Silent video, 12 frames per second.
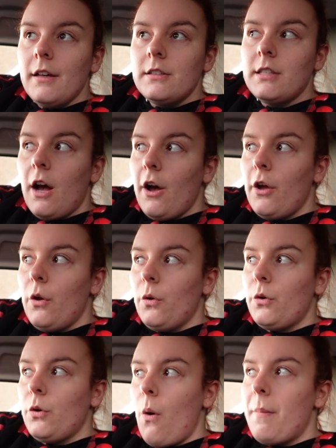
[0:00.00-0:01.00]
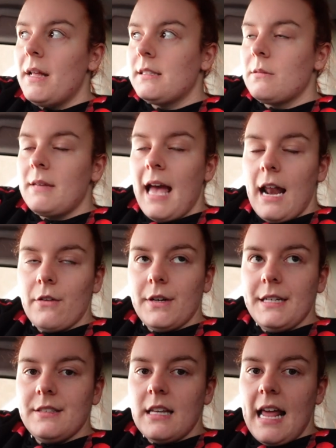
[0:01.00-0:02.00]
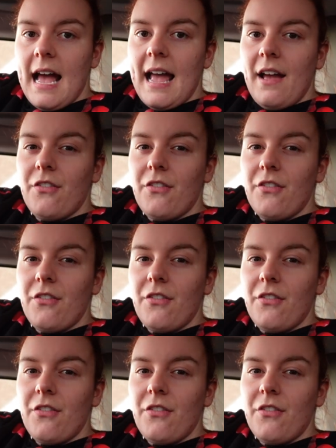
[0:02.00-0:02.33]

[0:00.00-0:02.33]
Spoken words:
so got to burn some calories today.